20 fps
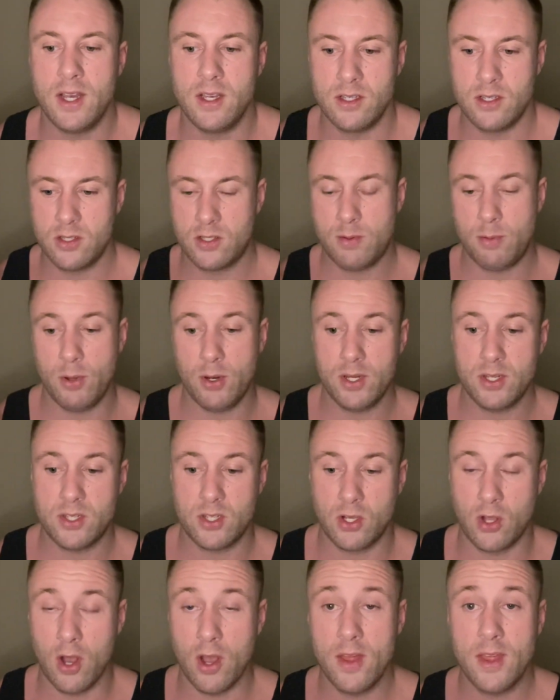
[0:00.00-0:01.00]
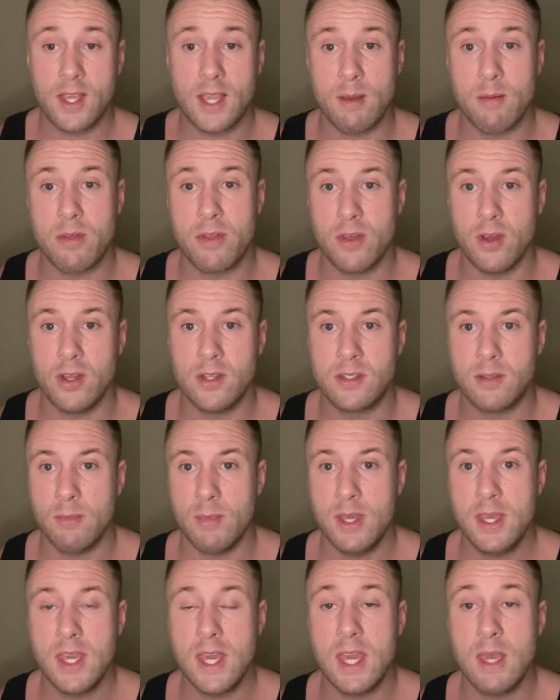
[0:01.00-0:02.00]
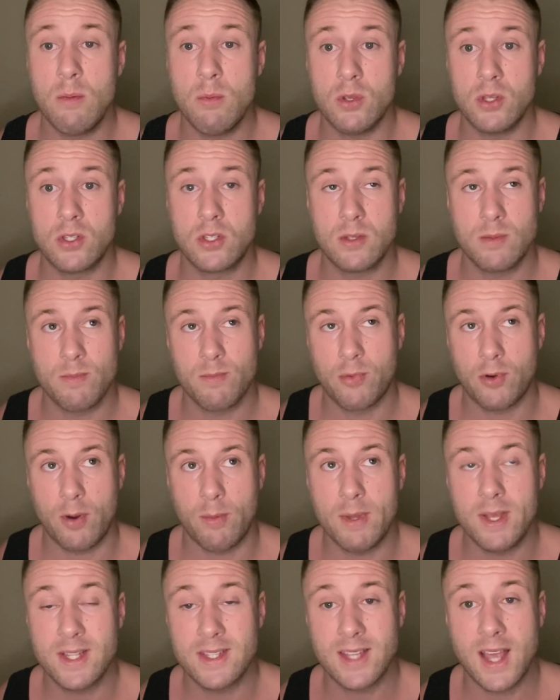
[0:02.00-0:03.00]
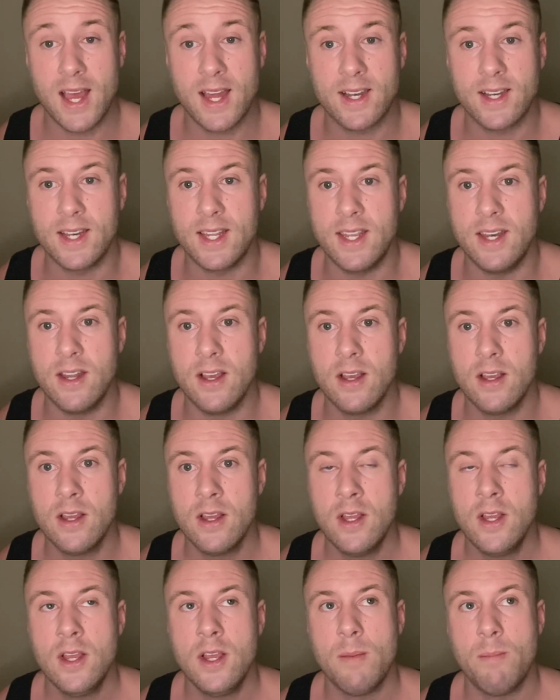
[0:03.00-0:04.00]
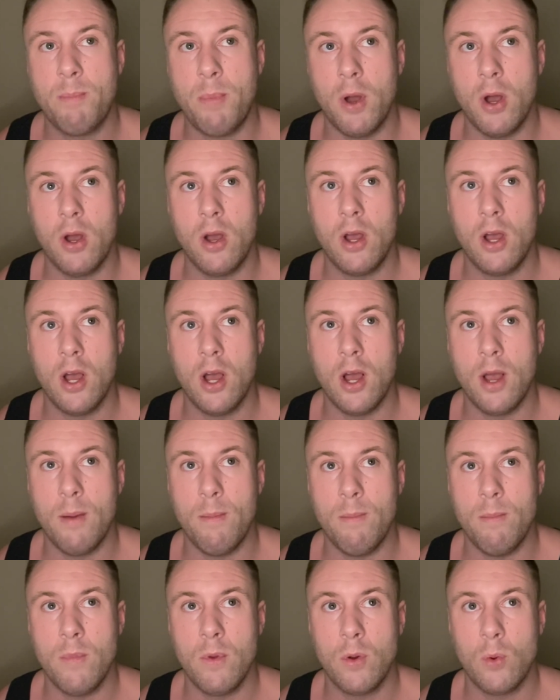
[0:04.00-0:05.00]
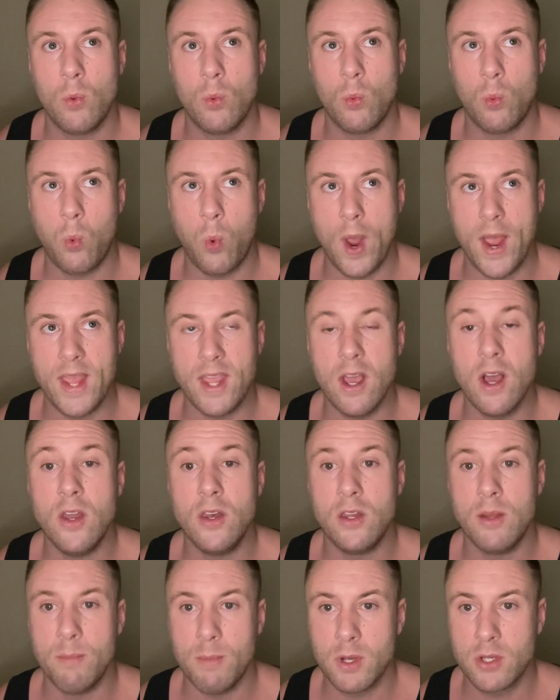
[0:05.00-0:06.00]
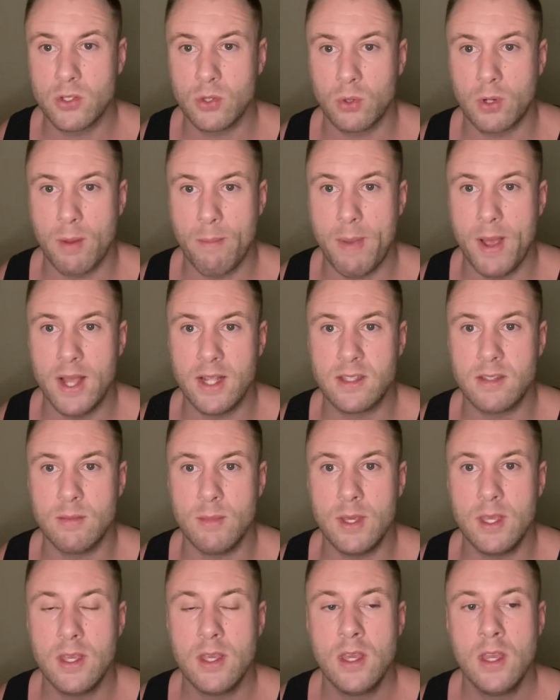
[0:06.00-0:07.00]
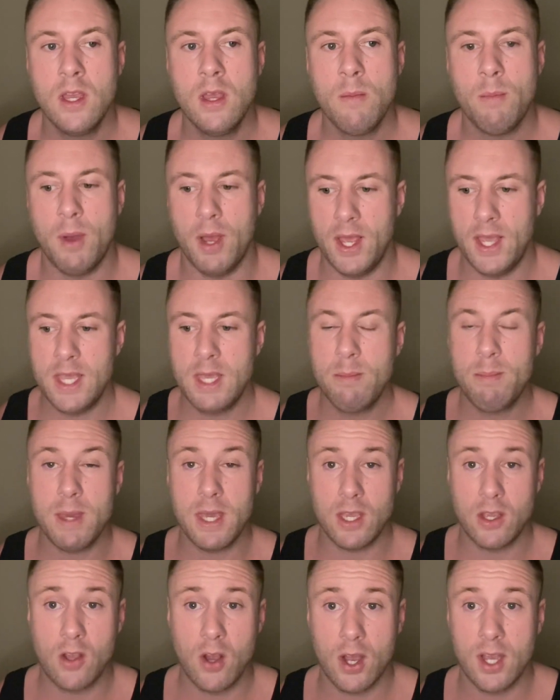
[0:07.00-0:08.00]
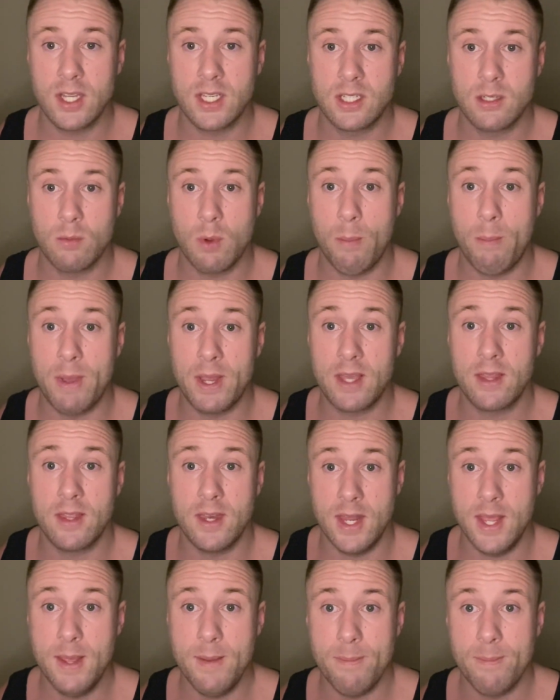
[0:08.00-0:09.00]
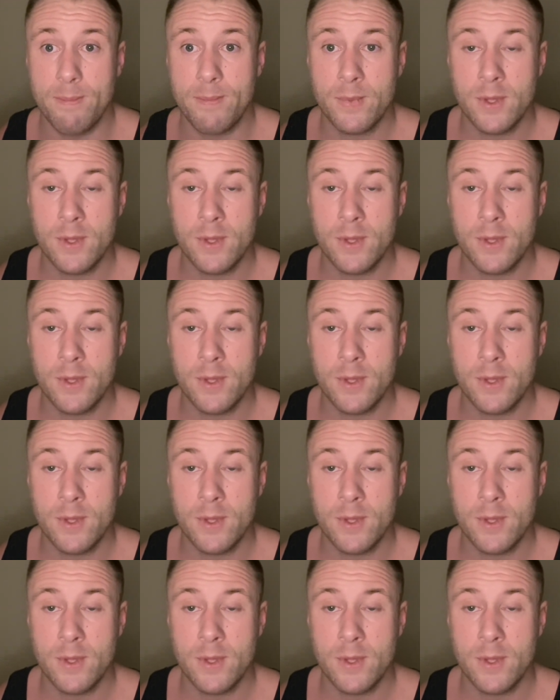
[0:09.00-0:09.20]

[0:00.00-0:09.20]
to be honest, the guy that came third to me, he was probably a tad leaner, but way under muscle compared to me. But he beat guys that were bigger than him.